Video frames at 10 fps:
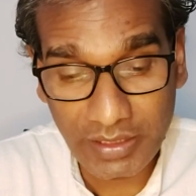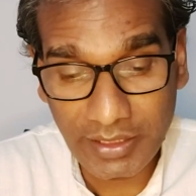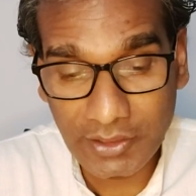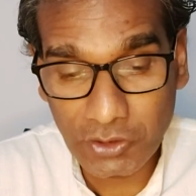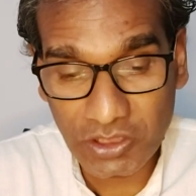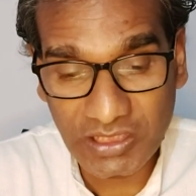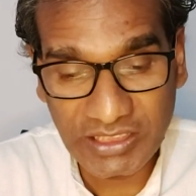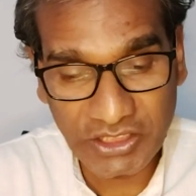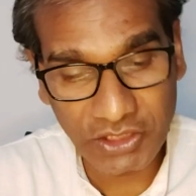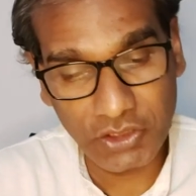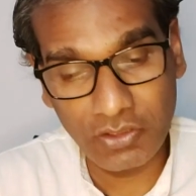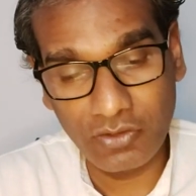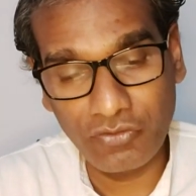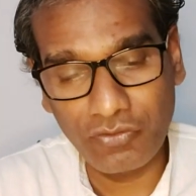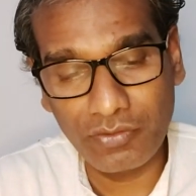leading to the destruction
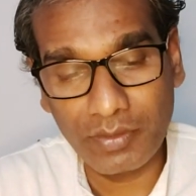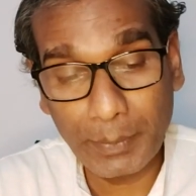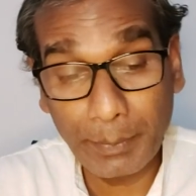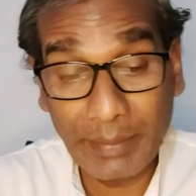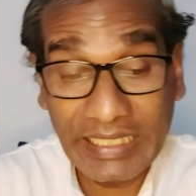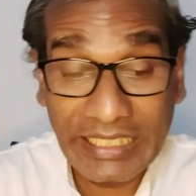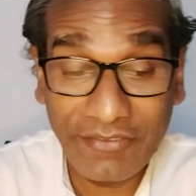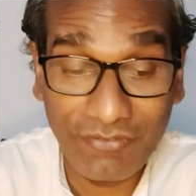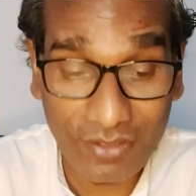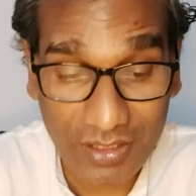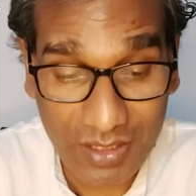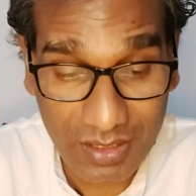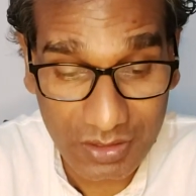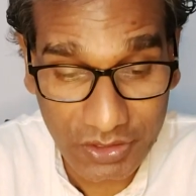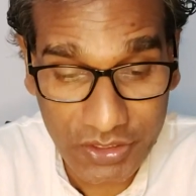of many world
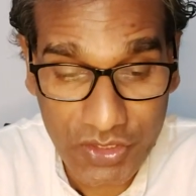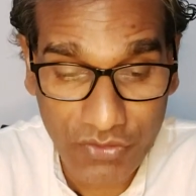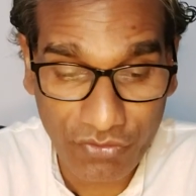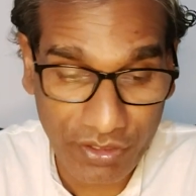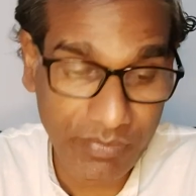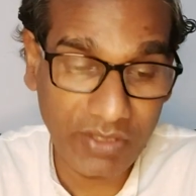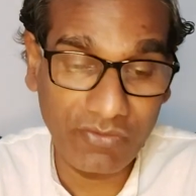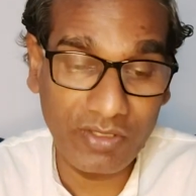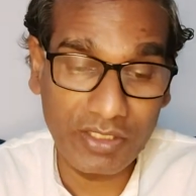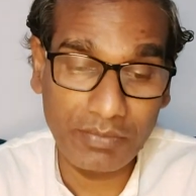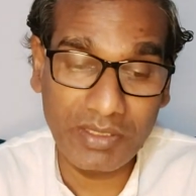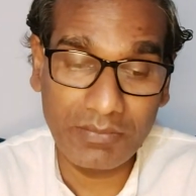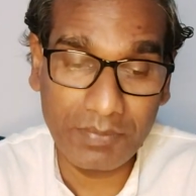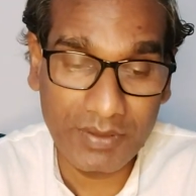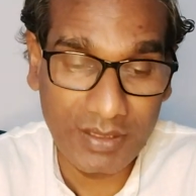countries from the world
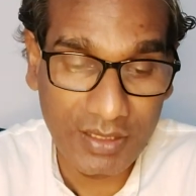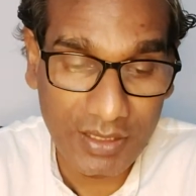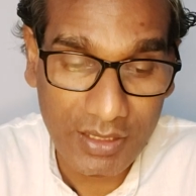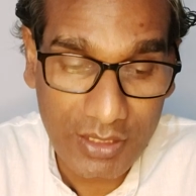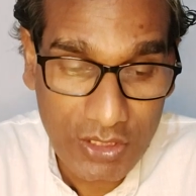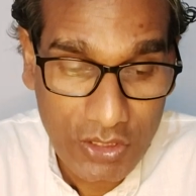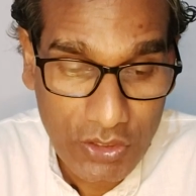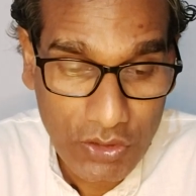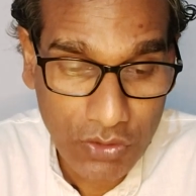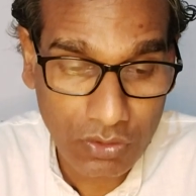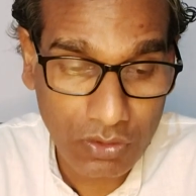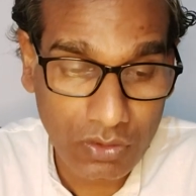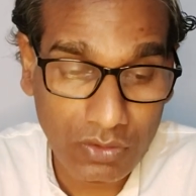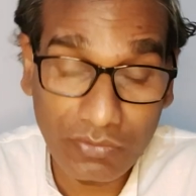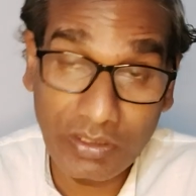map.
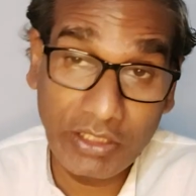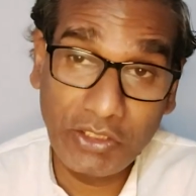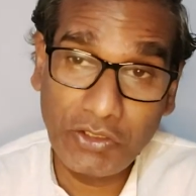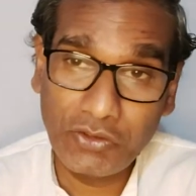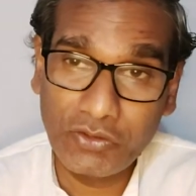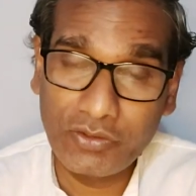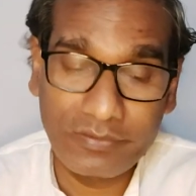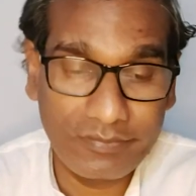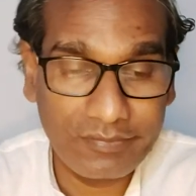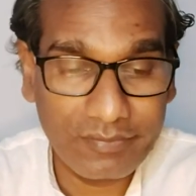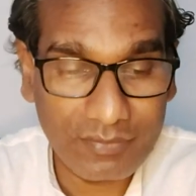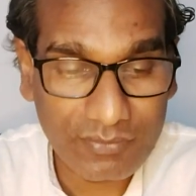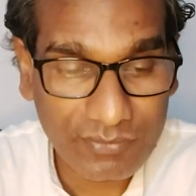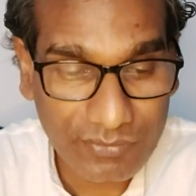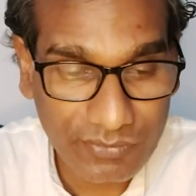So we need to
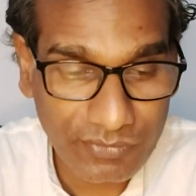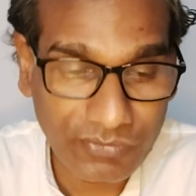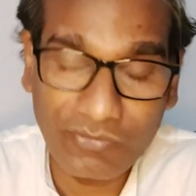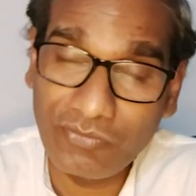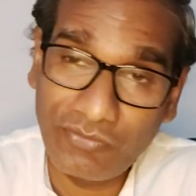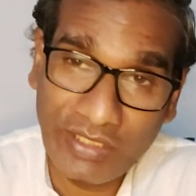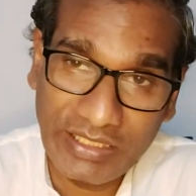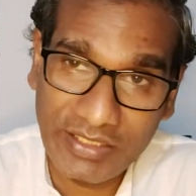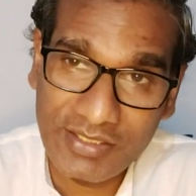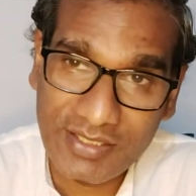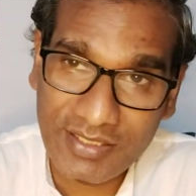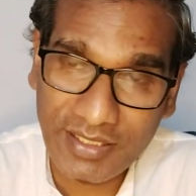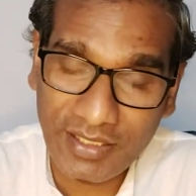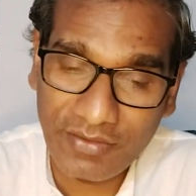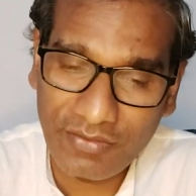wait and
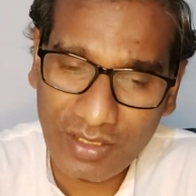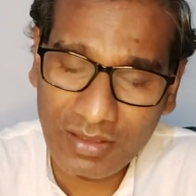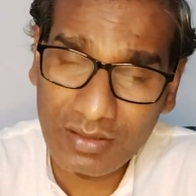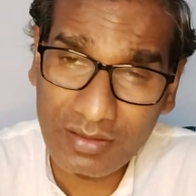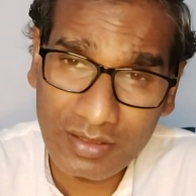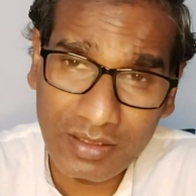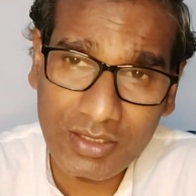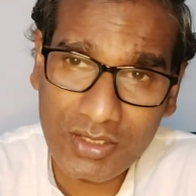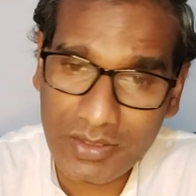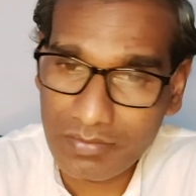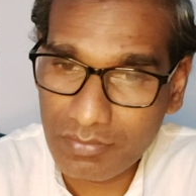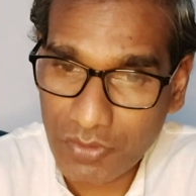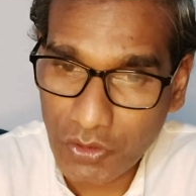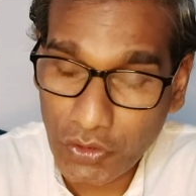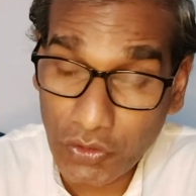see whether this
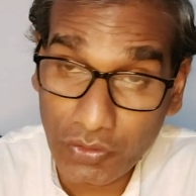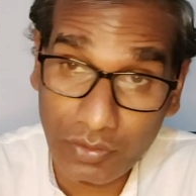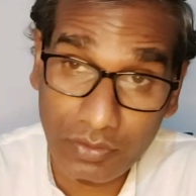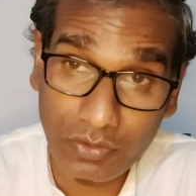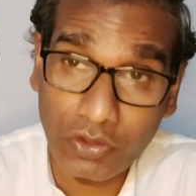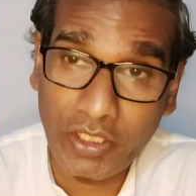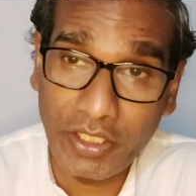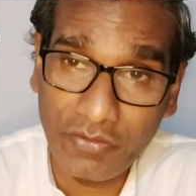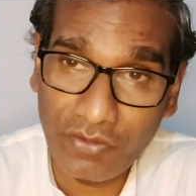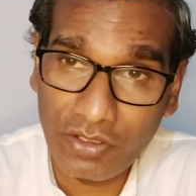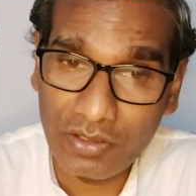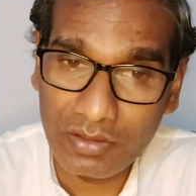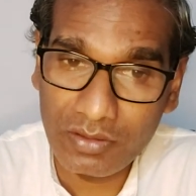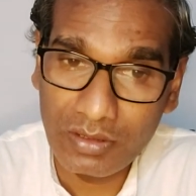Ukraine war